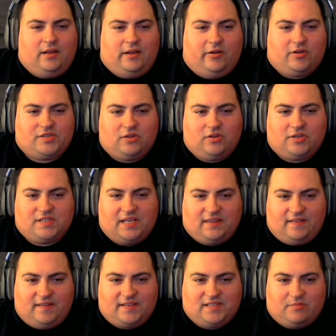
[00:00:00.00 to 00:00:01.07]
It also looks like
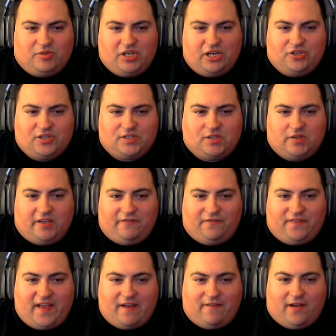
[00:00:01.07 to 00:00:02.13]
they did some changes to the
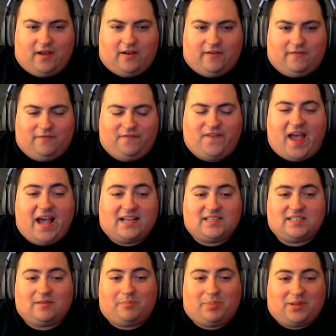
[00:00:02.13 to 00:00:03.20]

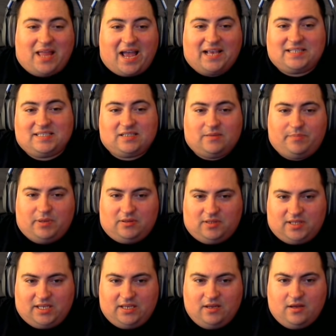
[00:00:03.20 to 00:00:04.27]
Fast Blast
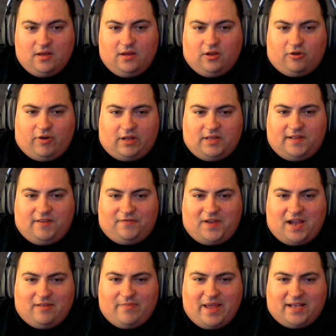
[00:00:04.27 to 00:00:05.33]
ability, correctly
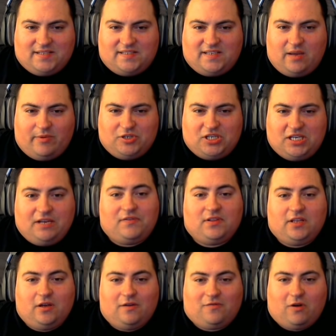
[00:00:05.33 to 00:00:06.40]
divide max damage
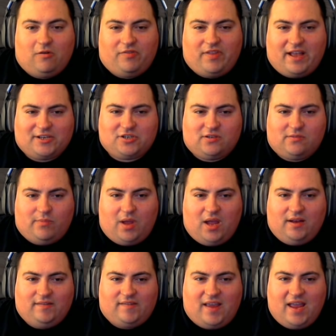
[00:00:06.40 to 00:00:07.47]
evenly over health action in
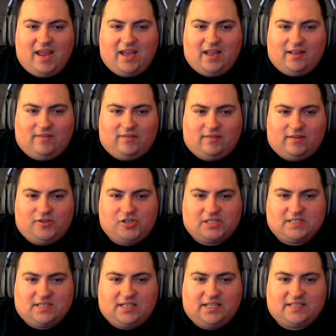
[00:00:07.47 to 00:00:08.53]
mind, and
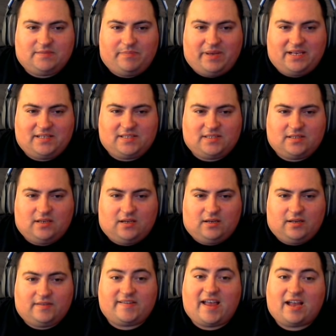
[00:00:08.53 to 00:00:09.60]
adjusted its base
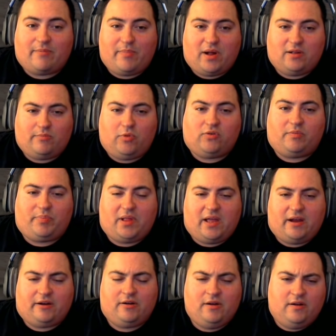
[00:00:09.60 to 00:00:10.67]
attack
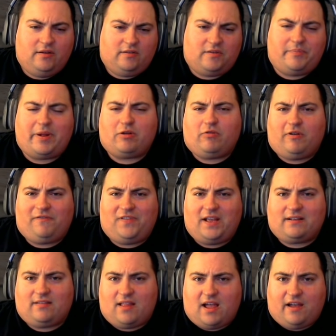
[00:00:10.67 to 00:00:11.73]
multiplier to better
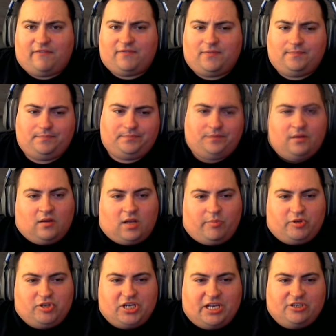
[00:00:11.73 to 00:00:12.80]
reflect live. A
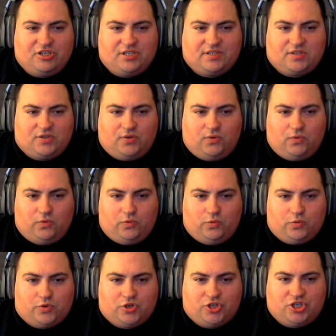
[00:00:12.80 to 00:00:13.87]
couple changes
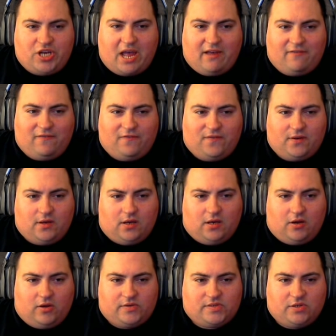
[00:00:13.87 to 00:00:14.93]
to Chef,
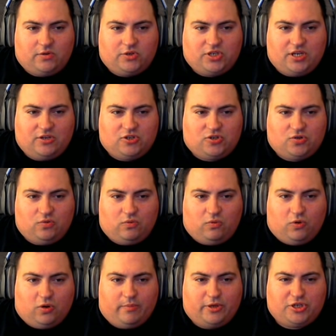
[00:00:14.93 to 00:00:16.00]
also changed to
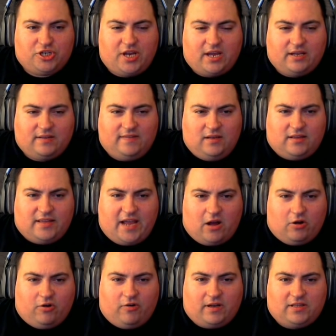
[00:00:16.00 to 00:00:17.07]
Ormachek,
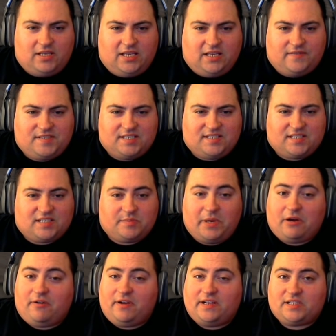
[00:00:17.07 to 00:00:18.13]
now correctly gives its
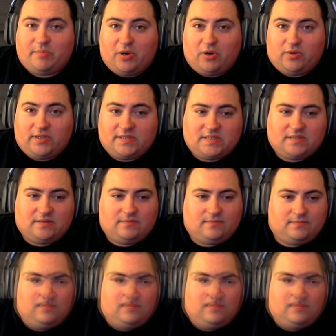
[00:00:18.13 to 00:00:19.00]
experience bonus.